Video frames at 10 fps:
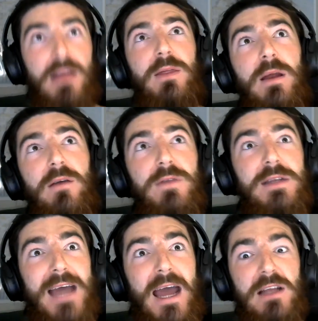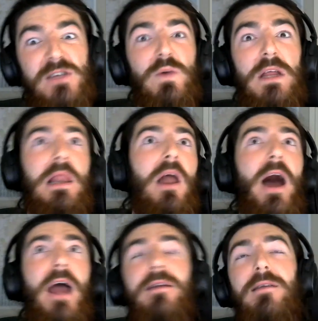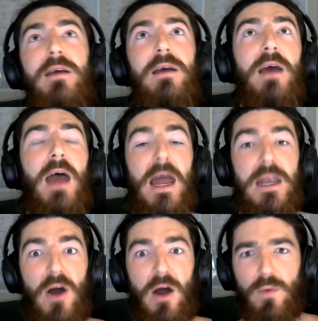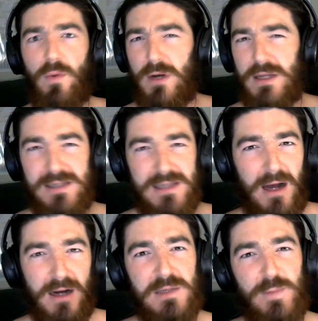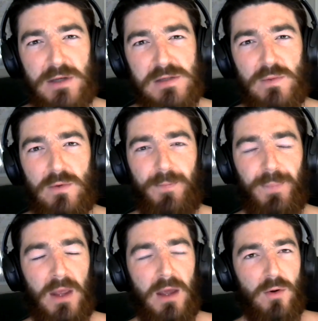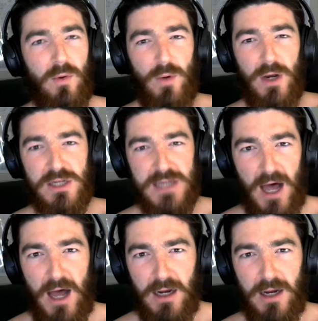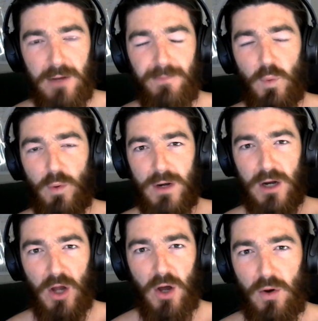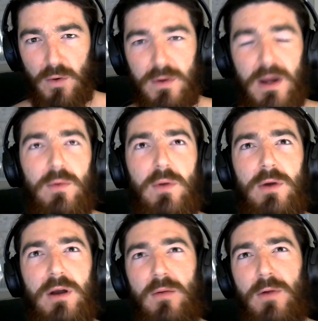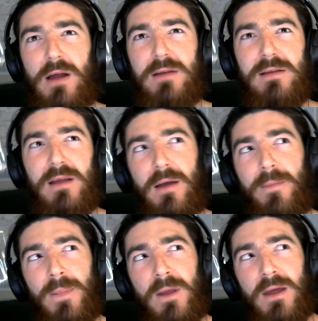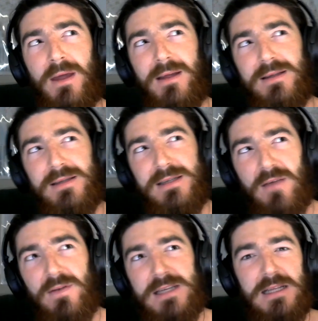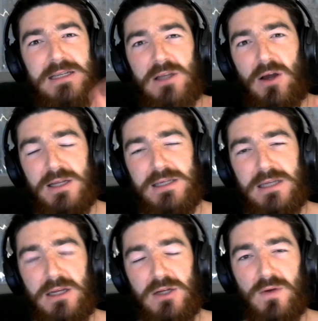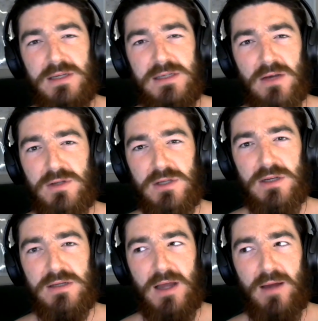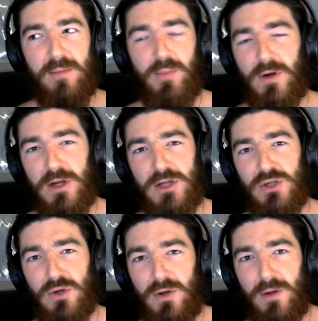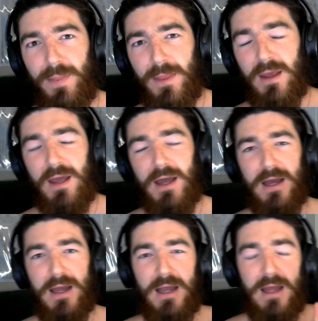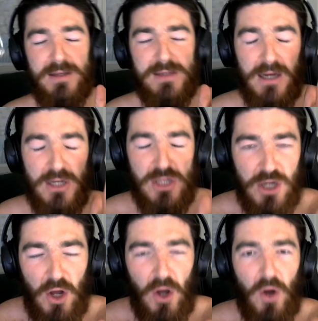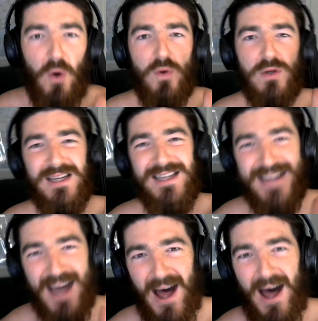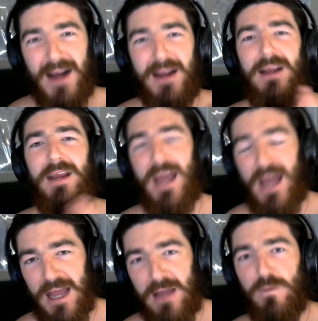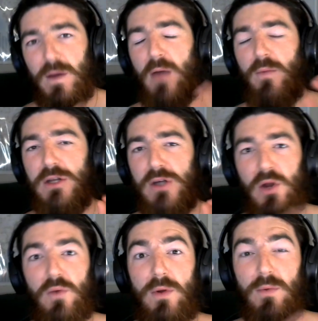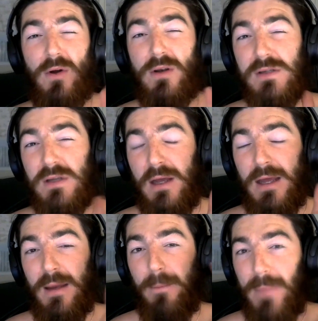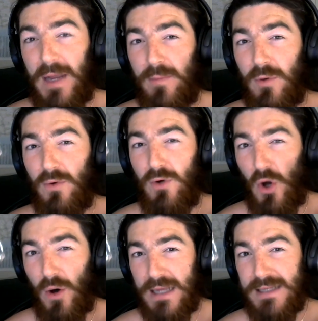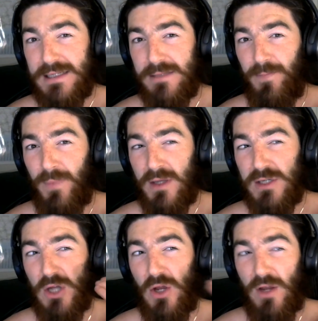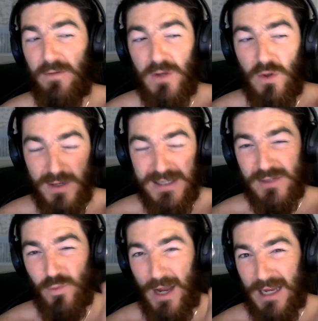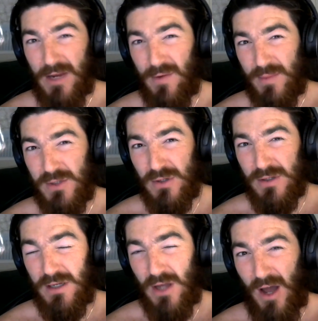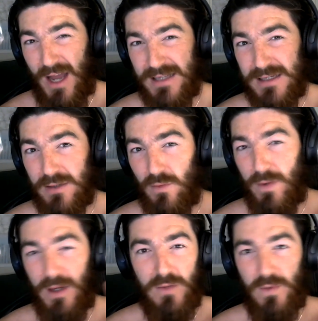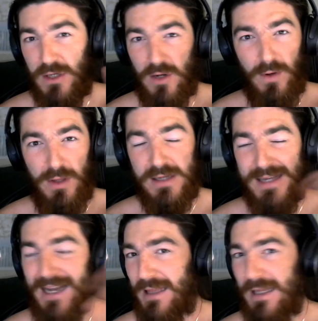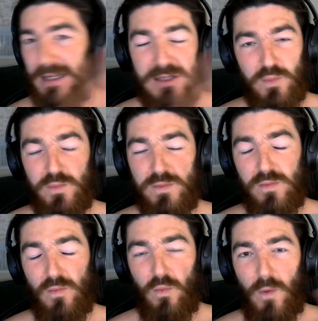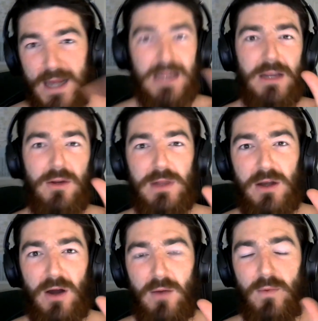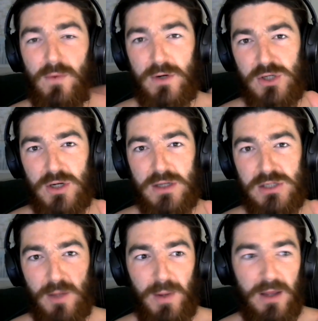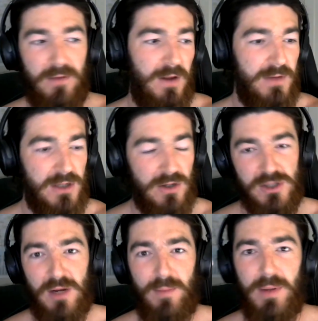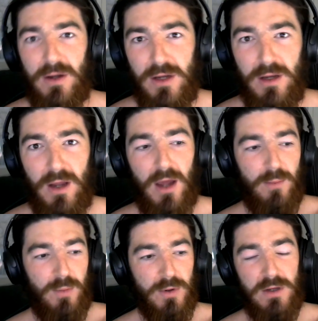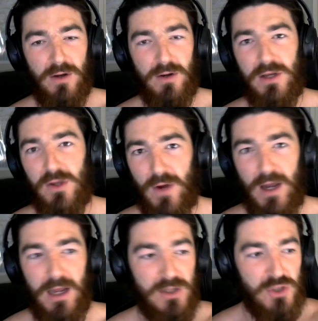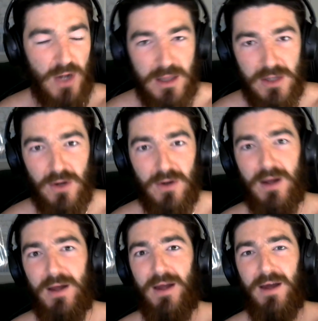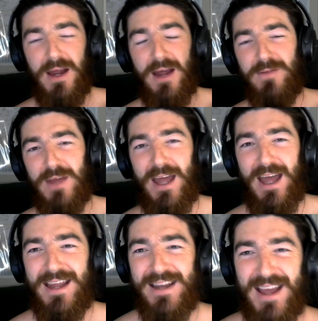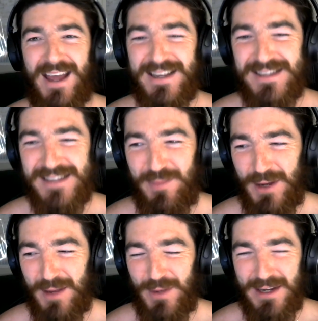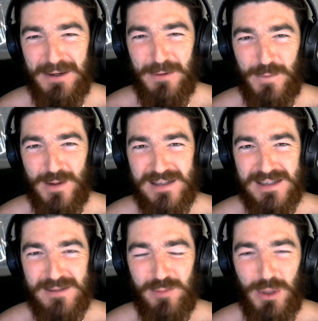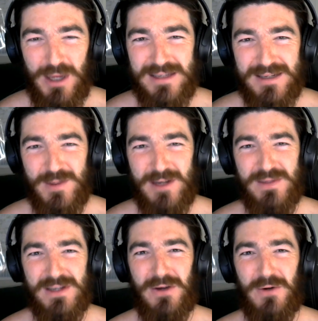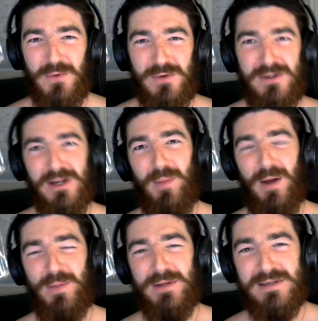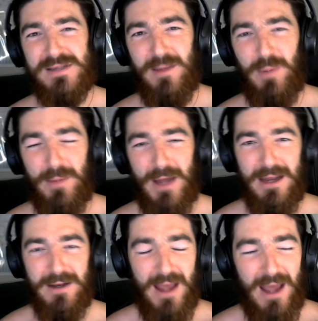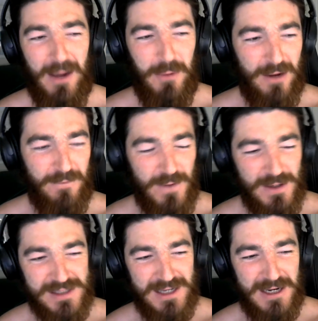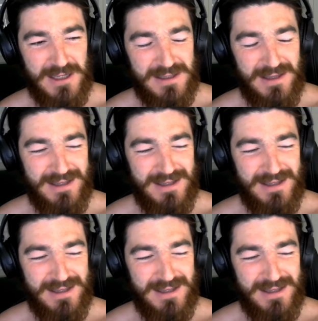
think of the day, it's really light. At night, we want it as dark as possible. We want it dark. We want it cold. We want it around 17 to 19 degrees Celsius, I'm pretty sure. It's like a cold, dark cave, and we want minimal noise. So if noise is waking you up during the night, we don't want that. Anything that's waking you in the night, we want to try and stop it. If you have a dog jumping on you, put the dog in the crate, train the dog. I have that sleeping at my girlfriend's place. Sometimes the dog will jump up and sleep on my head. When I first started